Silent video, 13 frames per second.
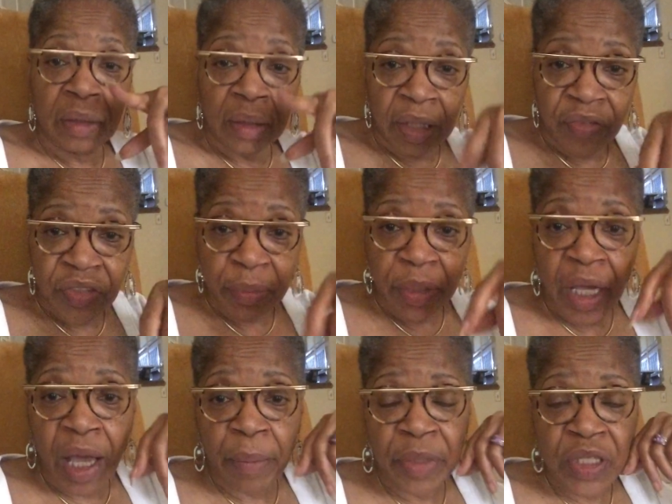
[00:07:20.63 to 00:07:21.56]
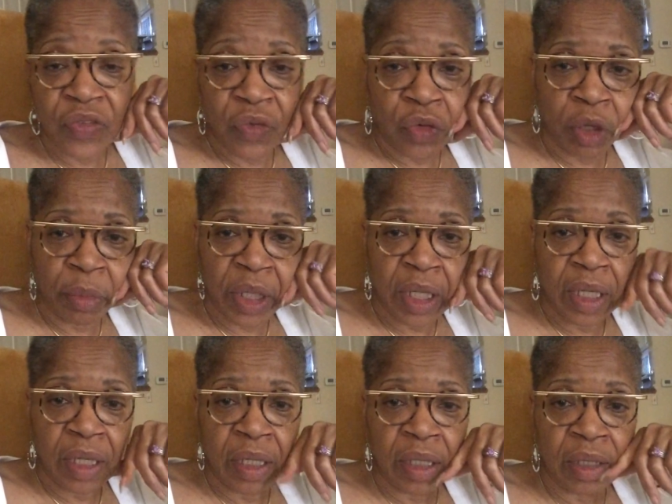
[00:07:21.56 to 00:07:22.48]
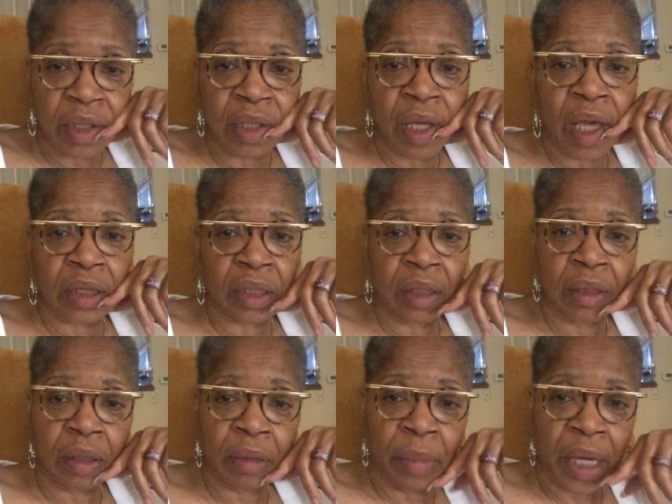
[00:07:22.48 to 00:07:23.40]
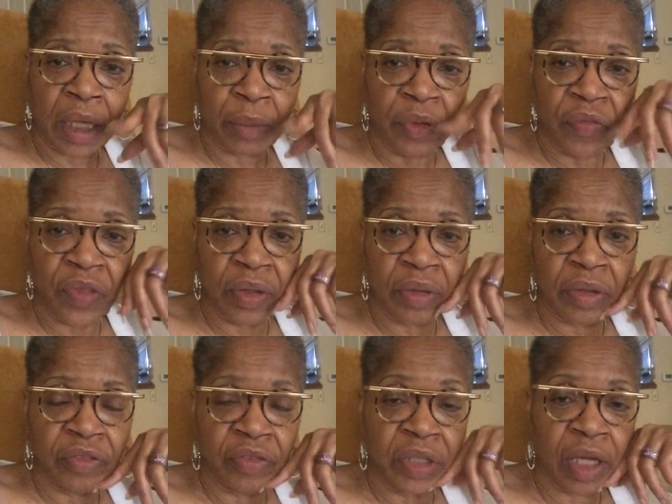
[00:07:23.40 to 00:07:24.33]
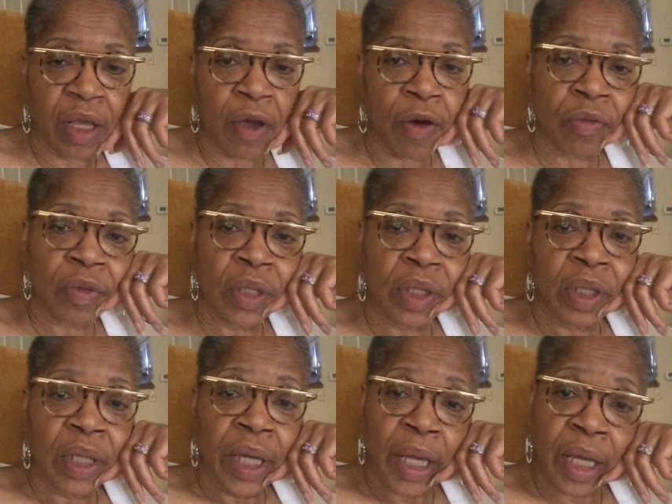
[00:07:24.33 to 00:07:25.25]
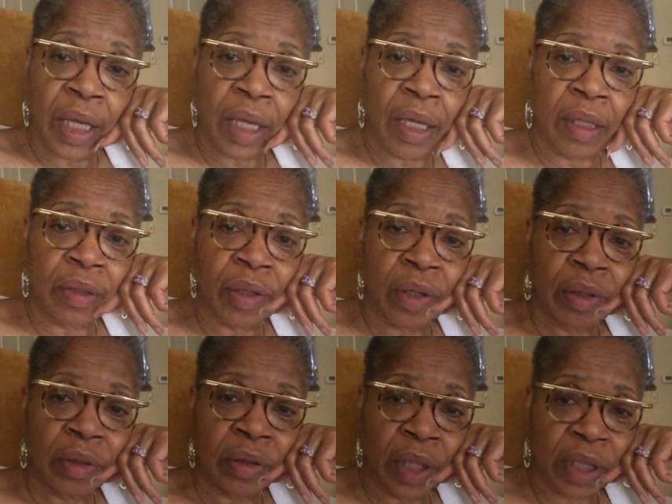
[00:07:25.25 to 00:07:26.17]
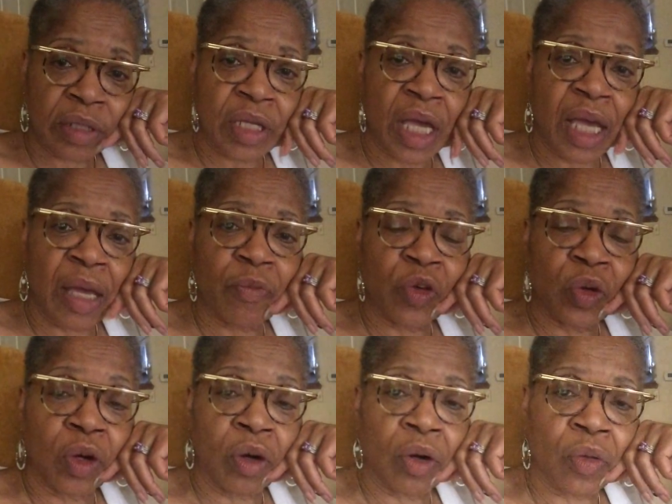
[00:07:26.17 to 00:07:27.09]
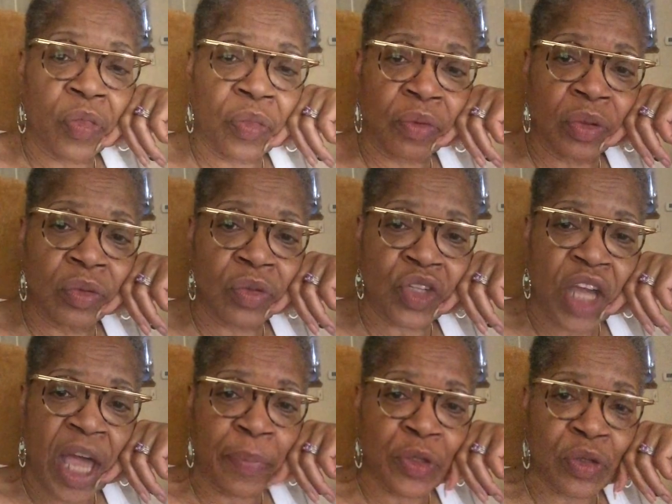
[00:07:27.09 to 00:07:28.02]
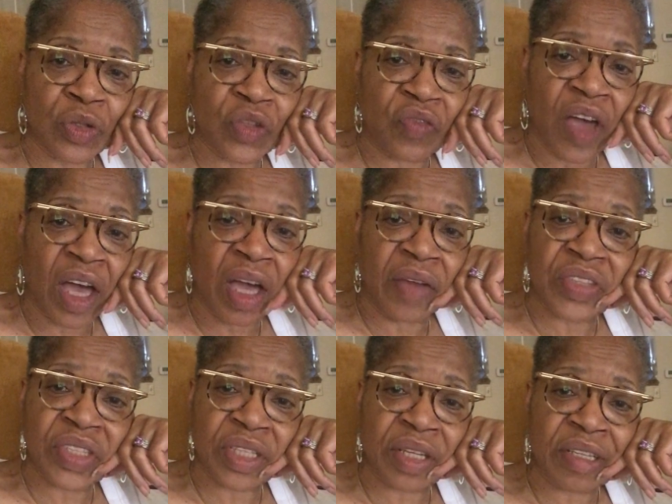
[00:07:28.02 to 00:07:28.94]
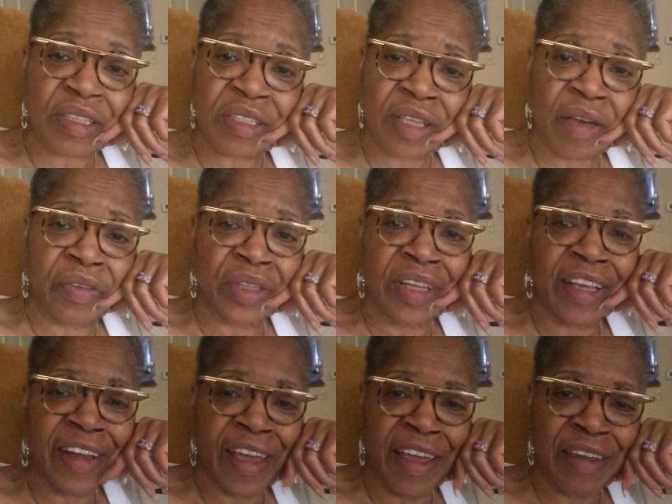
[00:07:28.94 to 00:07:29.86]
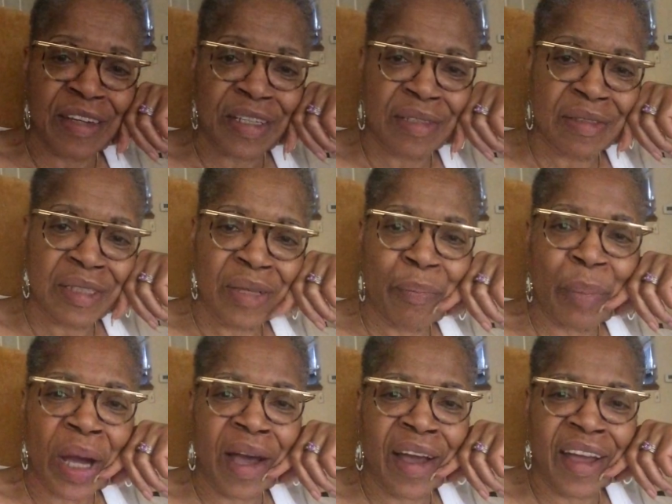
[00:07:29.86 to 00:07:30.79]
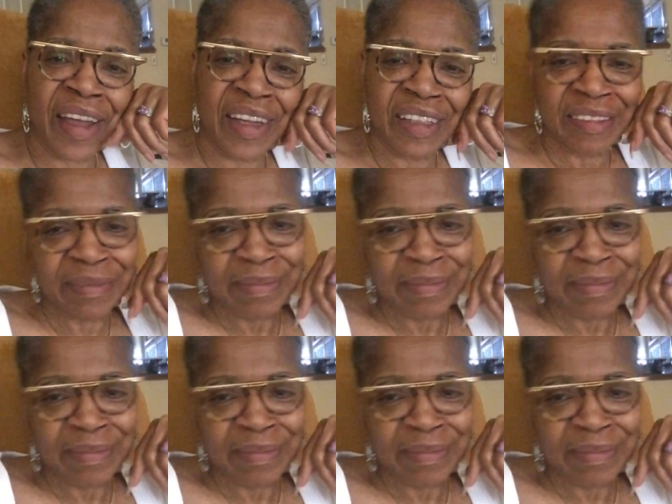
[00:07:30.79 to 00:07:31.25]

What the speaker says: Leave some comments for me at the bottom of the video. And next time we'll go through chapters 5, 6, 7, and 8. Bye.